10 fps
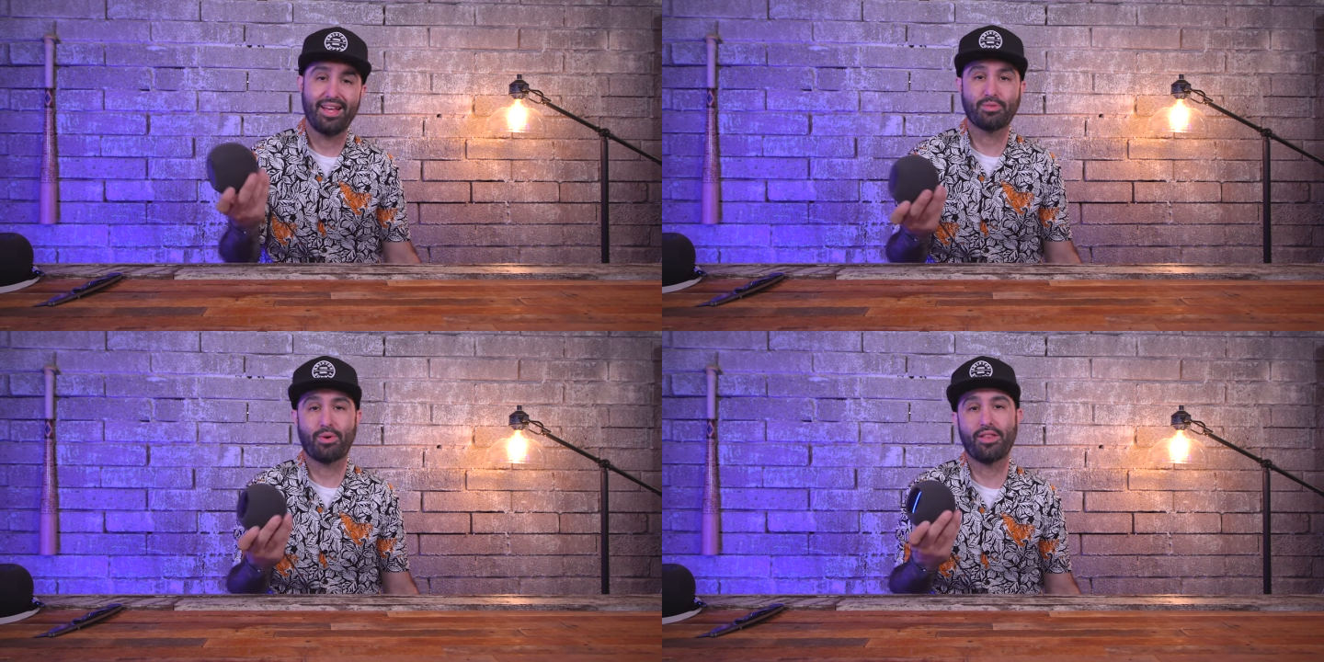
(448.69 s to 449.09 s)

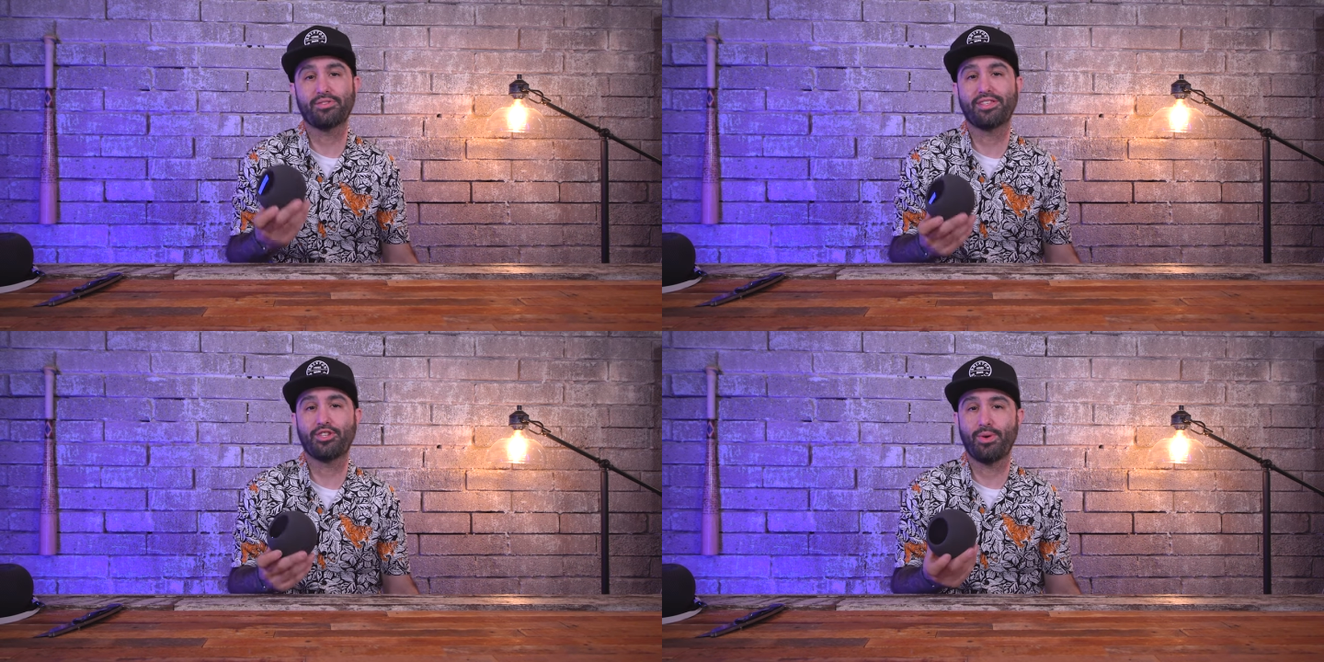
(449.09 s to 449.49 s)
it's one of
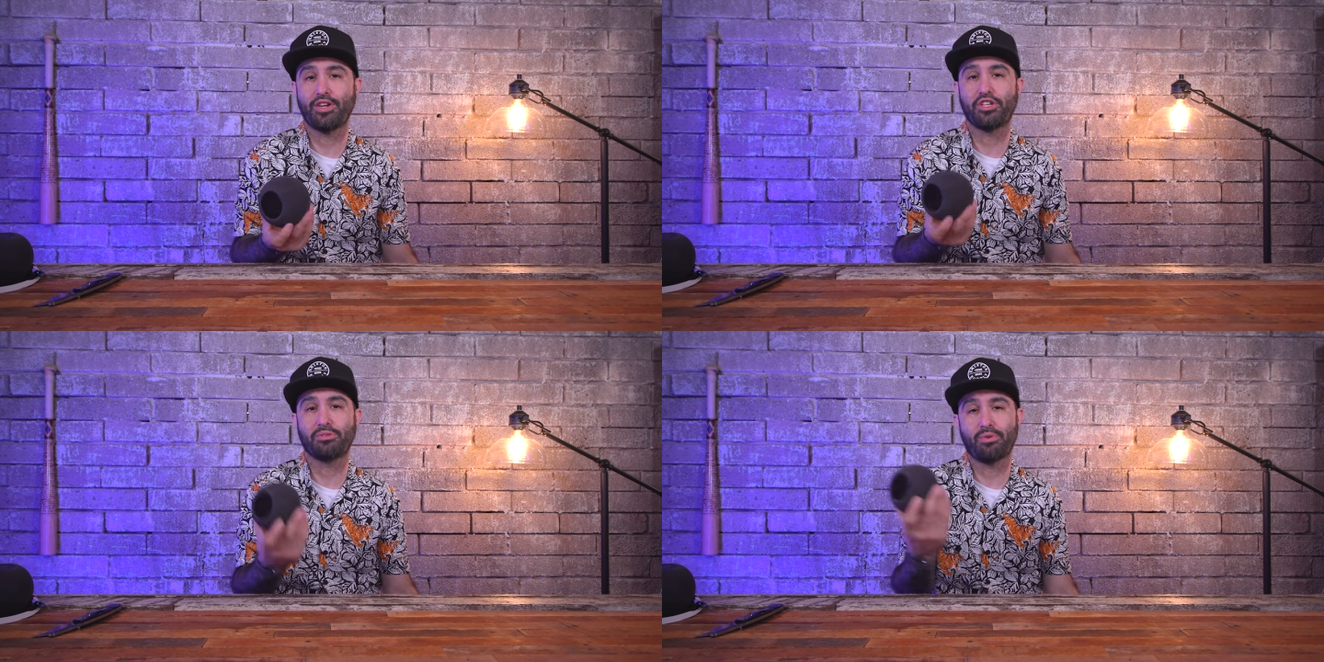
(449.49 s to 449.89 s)
those
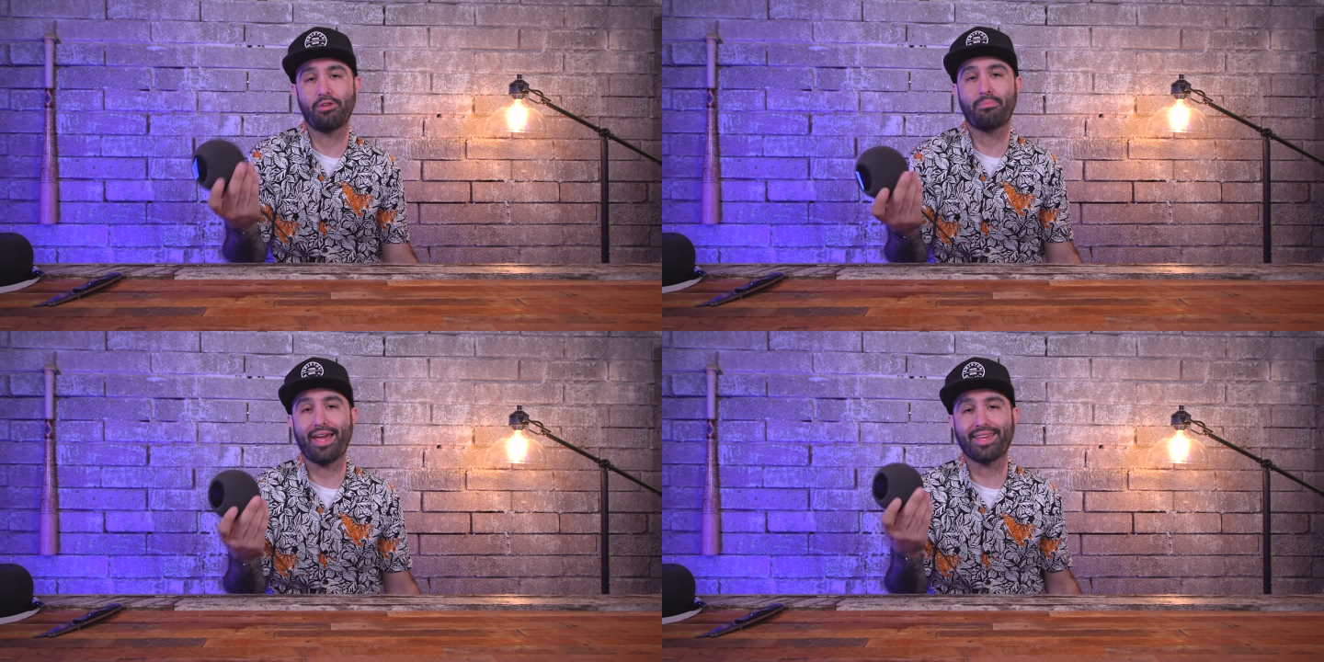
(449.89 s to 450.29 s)
situations where
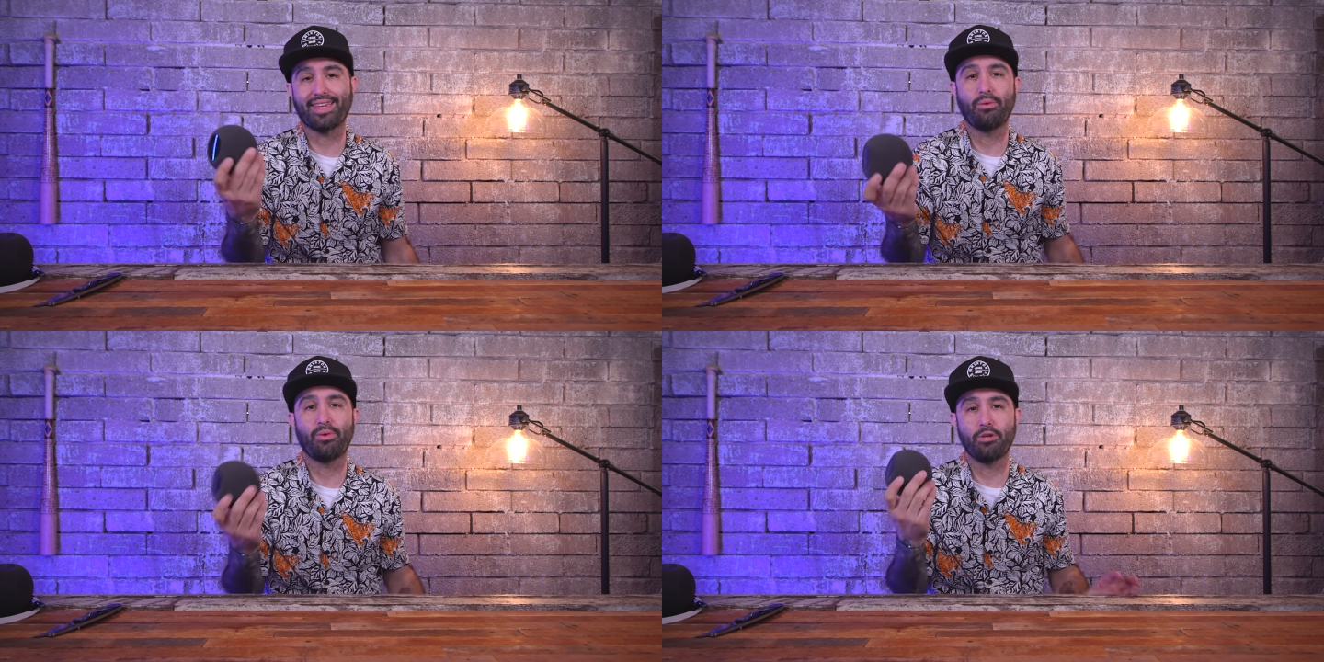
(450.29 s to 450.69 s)
you might
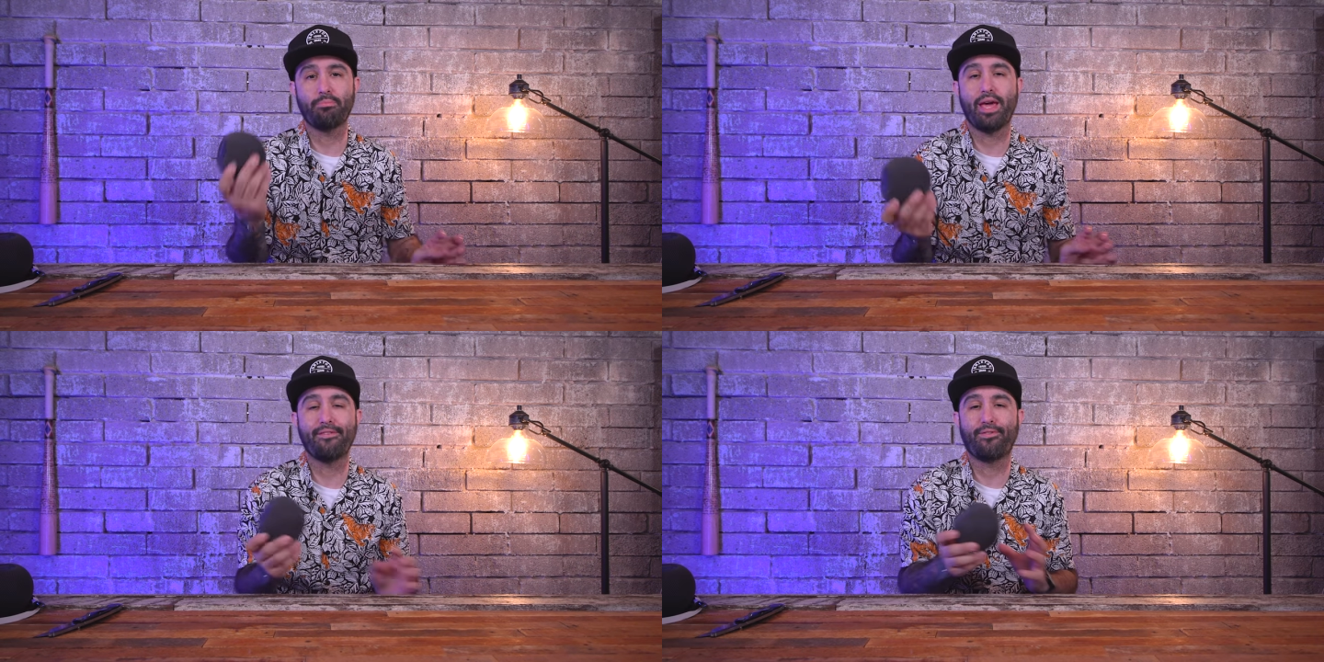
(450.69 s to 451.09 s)
get what you
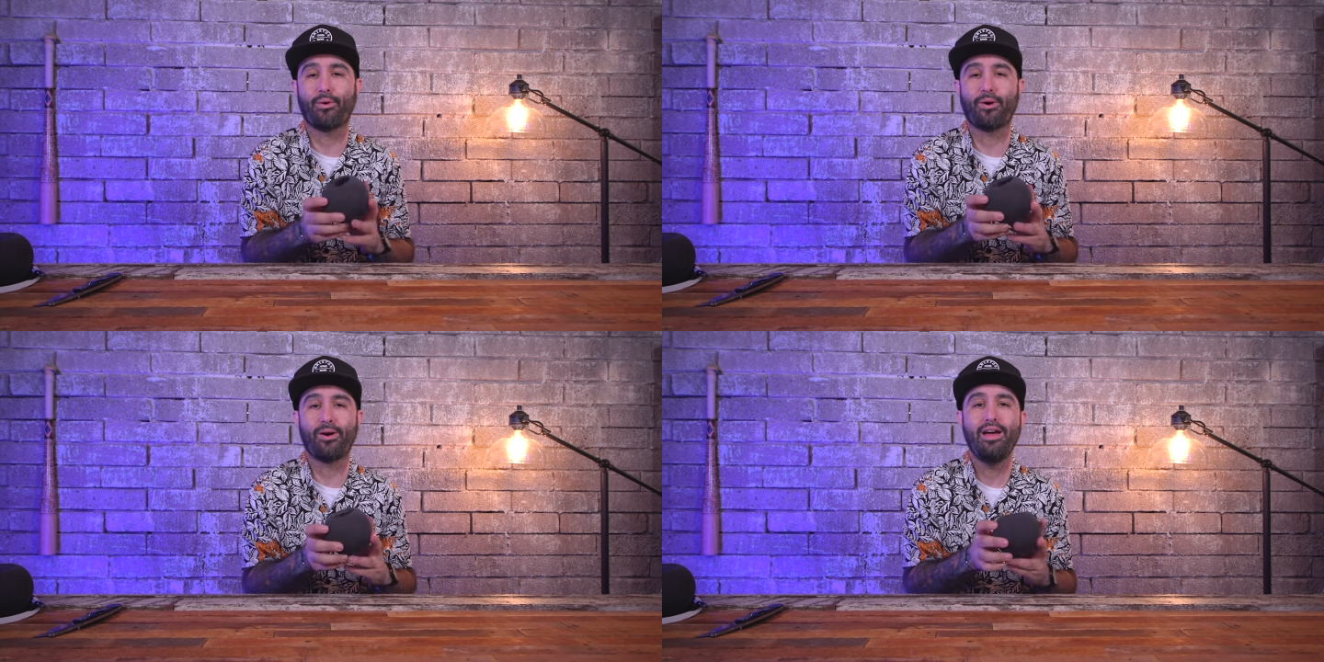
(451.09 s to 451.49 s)
pay
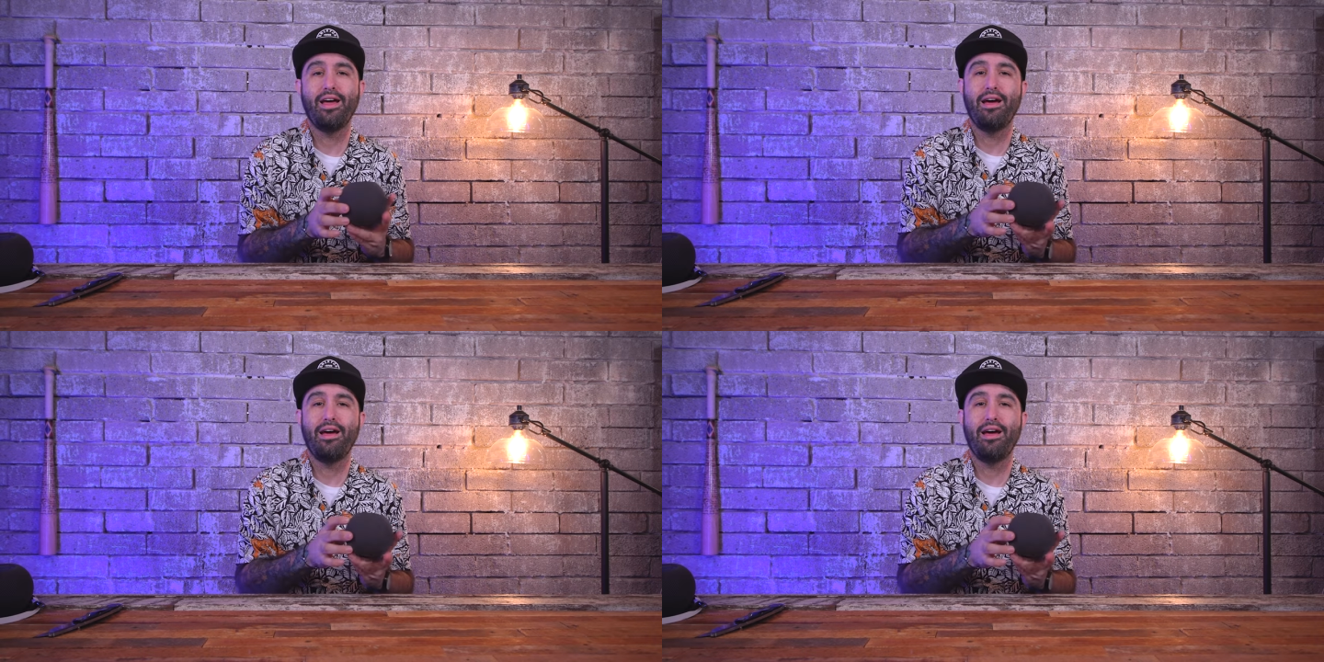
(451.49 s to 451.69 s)
for,